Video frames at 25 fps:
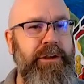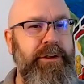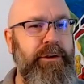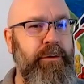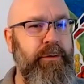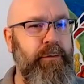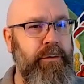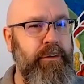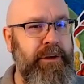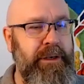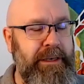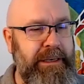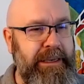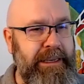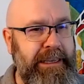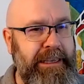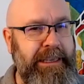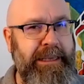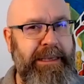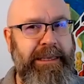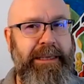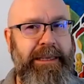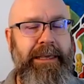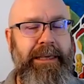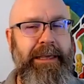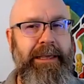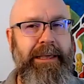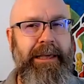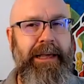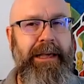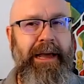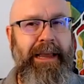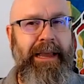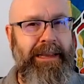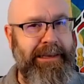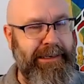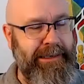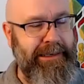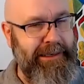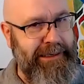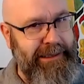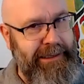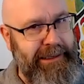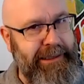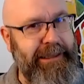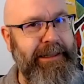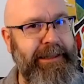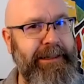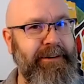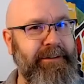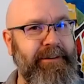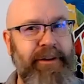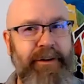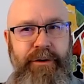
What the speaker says: unique ideas